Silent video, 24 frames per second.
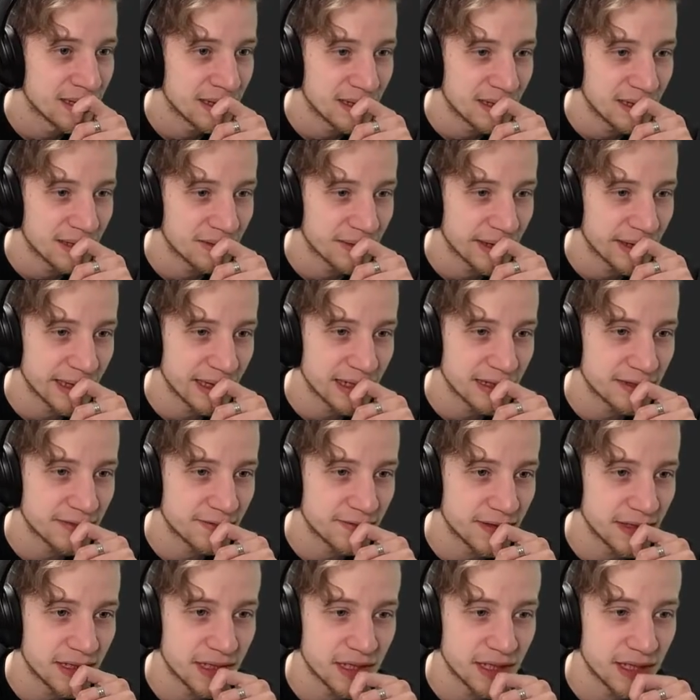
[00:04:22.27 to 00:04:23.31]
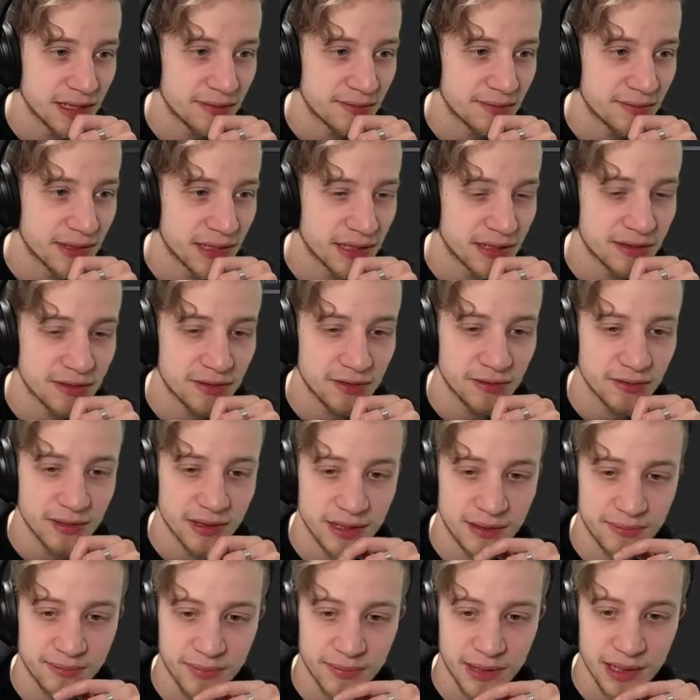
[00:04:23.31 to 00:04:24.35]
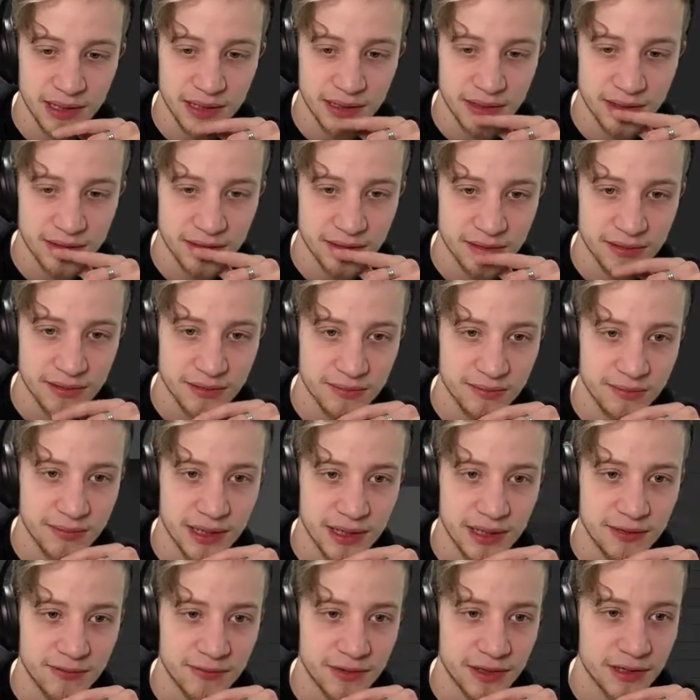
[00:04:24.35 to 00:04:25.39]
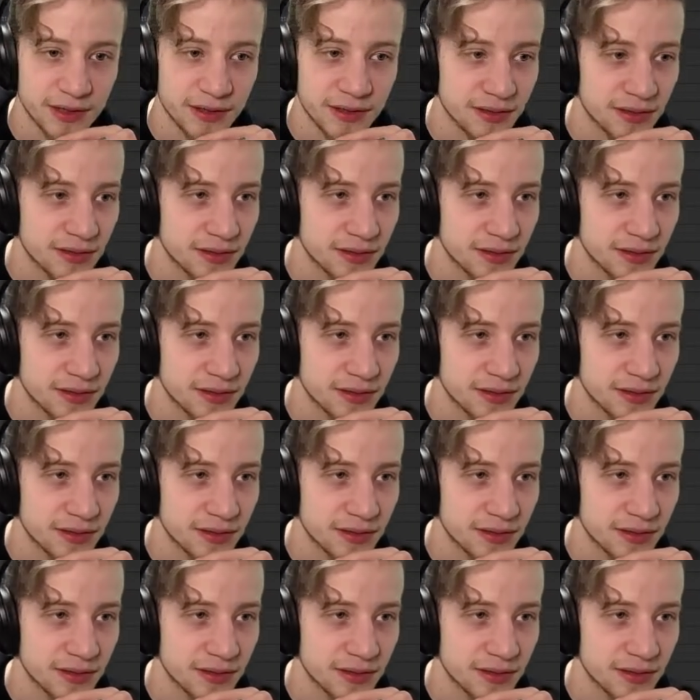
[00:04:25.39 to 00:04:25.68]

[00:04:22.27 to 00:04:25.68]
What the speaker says: Okay, let's finish up. Let's do the main first.